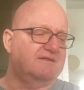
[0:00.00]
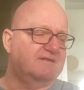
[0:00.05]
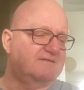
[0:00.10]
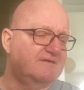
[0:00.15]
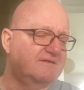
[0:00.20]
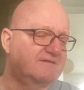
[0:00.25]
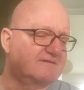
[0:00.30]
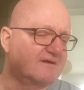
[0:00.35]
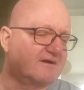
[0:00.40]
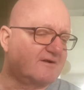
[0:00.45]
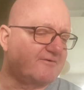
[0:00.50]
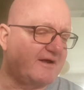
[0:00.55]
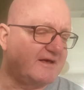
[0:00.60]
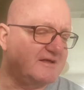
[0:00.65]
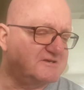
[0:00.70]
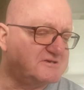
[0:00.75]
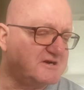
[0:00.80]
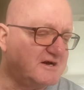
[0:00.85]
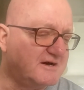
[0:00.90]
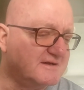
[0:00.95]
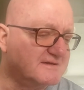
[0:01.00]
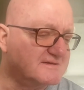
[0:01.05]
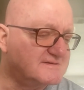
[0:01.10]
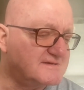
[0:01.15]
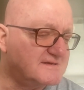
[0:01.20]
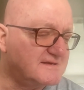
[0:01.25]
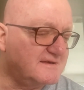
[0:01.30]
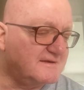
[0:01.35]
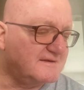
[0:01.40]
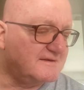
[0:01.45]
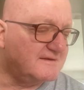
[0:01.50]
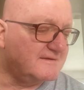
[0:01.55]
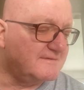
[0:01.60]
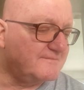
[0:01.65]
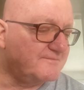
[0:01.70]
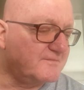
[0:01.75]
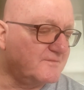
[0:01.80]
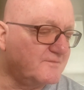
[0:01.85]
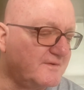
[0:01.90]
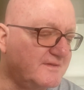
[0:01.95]
It's a great chance
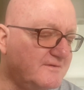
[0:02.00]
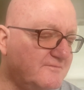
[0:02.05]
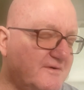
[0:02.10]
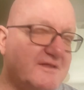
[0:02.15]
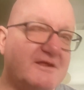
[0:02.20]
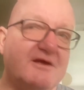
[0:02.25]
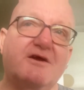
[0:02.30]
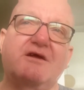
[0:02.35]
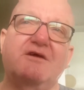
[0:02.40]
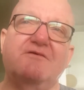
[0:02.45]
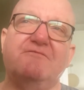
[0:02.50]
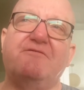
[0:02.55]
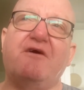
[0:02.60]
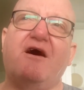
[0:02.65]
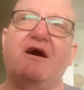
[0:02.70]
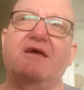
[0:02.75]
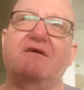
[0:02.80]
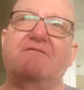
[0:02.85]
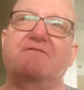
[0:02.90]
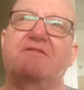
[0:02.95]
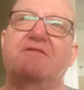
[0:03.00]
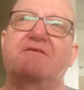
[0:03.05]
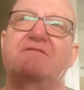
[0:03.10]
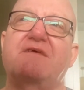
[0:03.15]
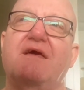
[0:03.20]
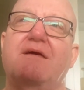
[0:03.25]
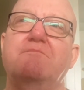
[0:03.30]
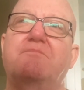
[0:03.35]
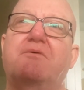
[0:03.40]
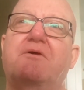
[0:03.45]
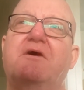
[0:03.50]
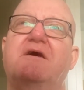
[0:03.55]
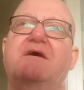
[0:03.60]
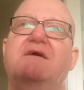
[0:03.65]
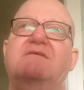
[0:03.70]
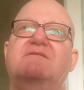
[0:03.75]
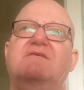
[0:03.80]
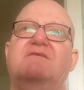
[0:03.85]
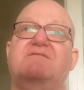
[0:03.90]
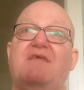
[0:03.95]
when you're vying for the same
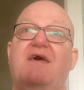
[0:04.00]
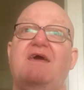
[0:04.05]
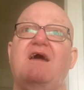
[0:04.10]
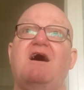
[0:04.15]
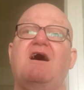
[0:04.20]
prize as they